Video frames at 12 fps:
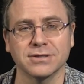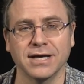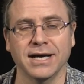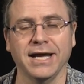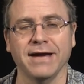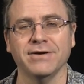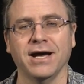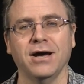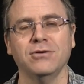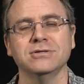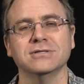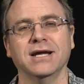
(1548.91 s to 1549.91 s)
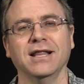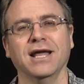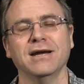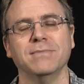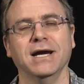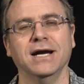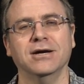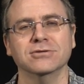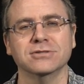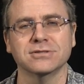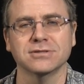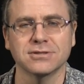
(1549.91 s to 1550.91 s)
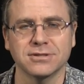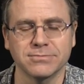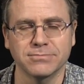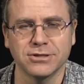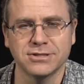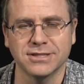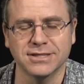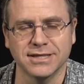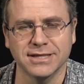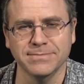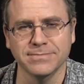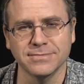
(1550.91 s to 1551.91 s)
I have a house. I like my house most of the time.